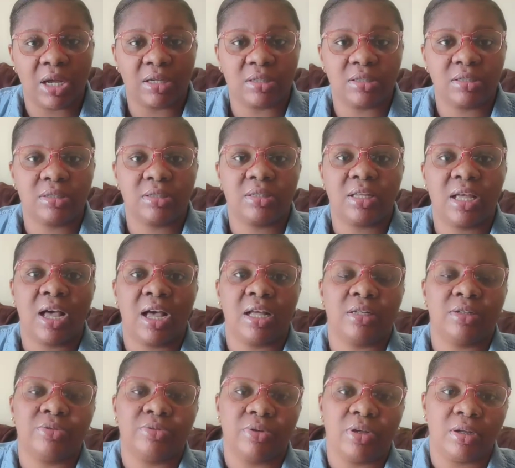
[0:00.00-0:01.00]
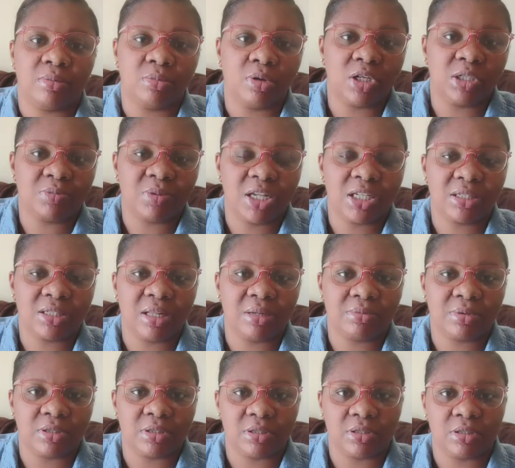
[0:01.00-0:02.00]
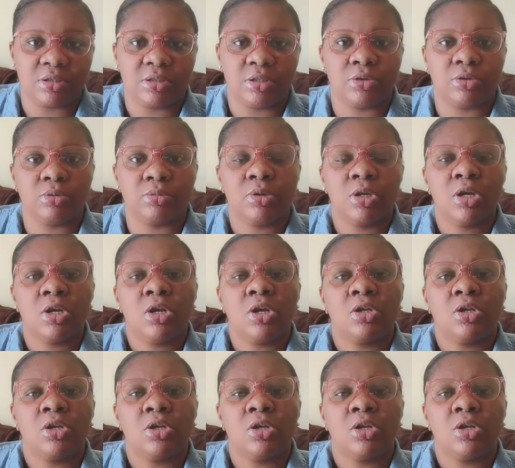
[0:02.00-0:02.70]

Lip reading: Her sister and the husband slept in the sitting room.